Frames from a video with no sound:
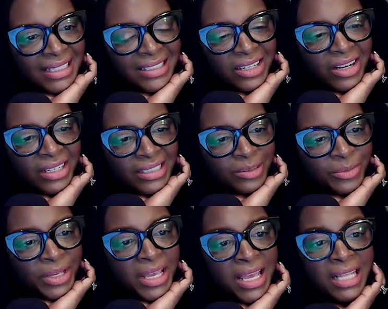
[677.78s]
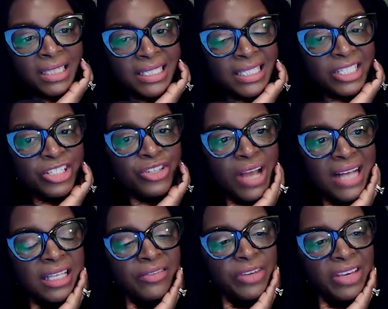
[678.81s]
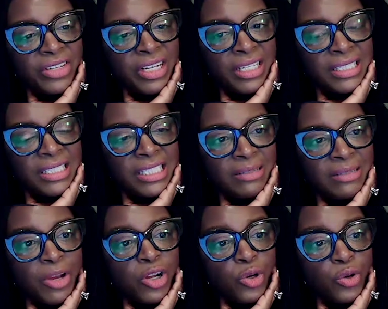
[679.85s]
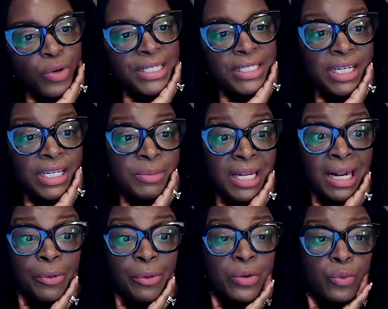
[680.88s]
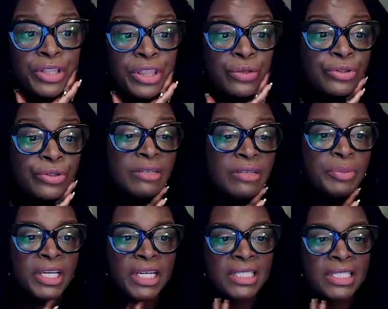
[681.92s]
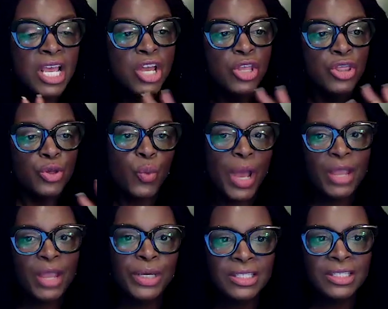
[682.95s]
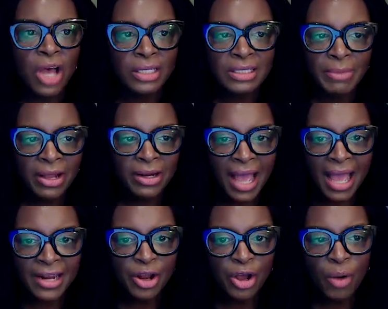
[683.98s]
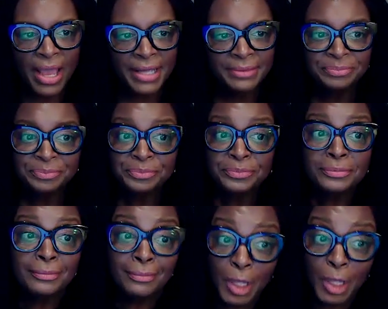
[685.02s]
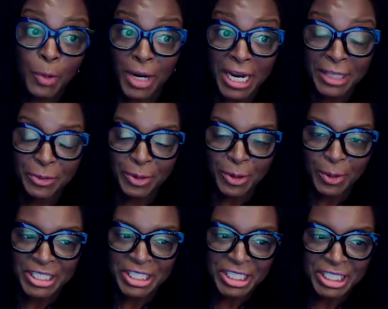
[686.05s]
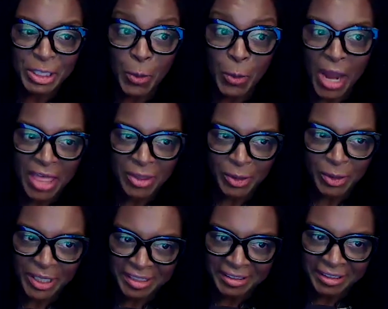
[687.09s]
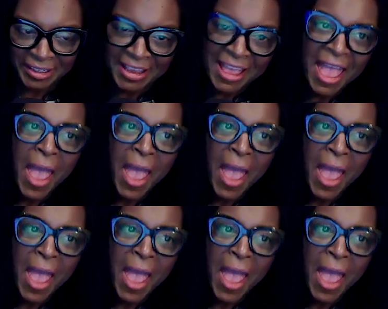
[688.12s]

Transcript: That's awesome. Listen, you guys have given us some great tips and I want to run through them because the way we talked about it, I know I ran through the questions rather quickly,